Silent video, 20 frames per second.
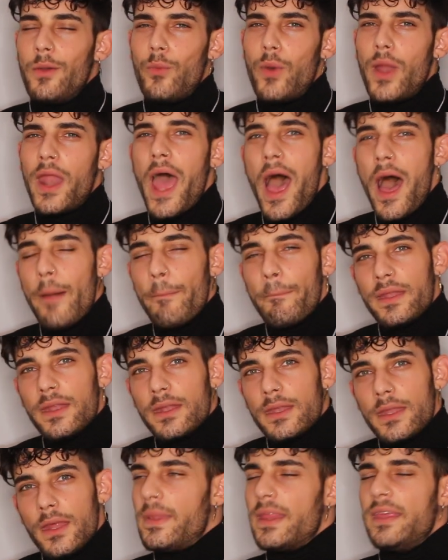What
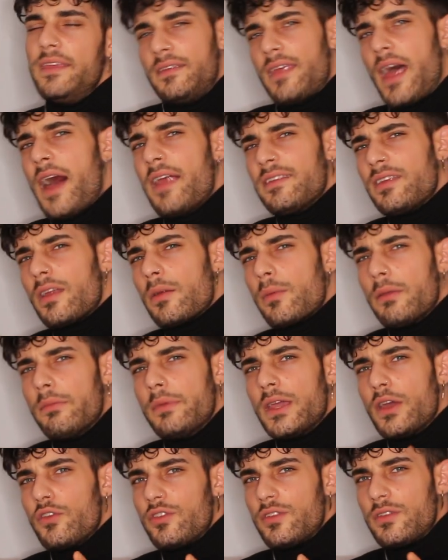happened? Please answer me
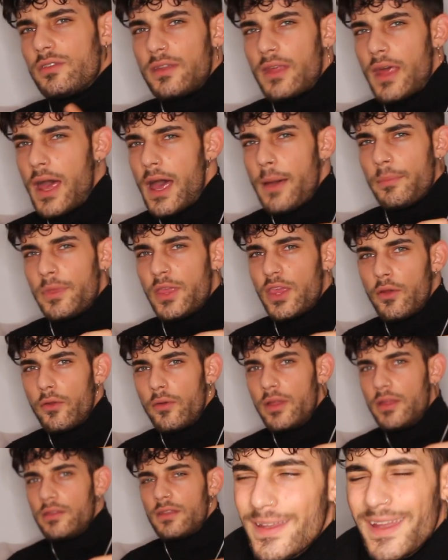because I'm
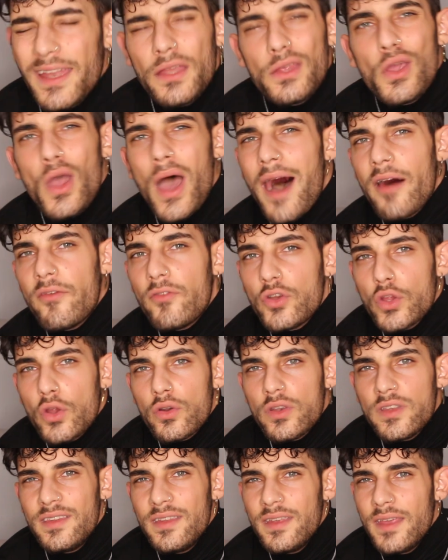curious. Didn't you have in
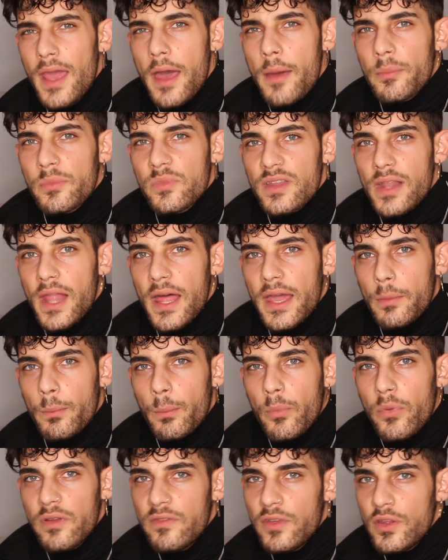your DMs like
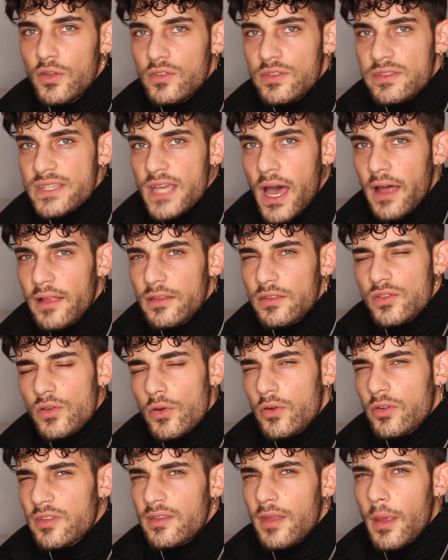previous chats
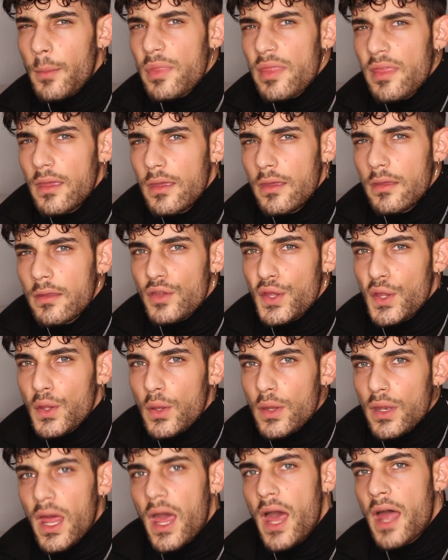or something so you
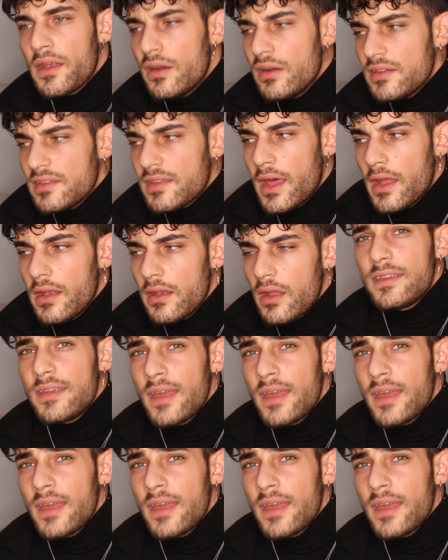can understand?